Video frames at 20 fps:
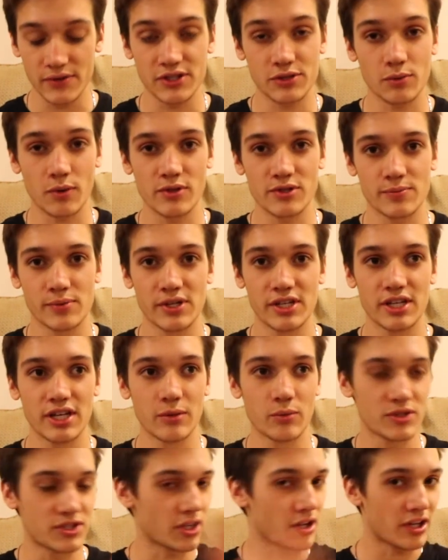this one was pretty
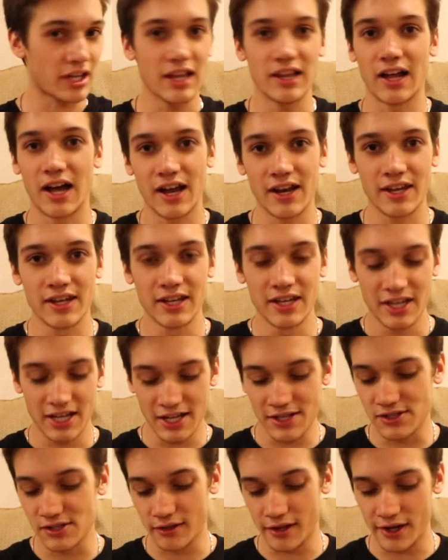good, which I'll get on
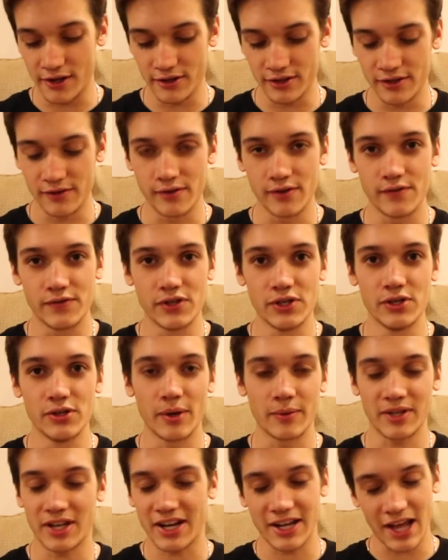into later in the review.
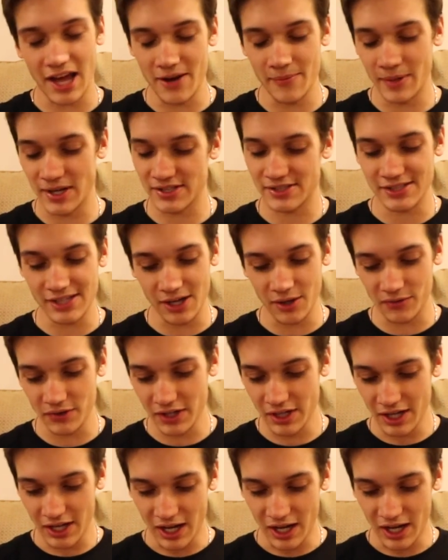I'm getting ahead of myself.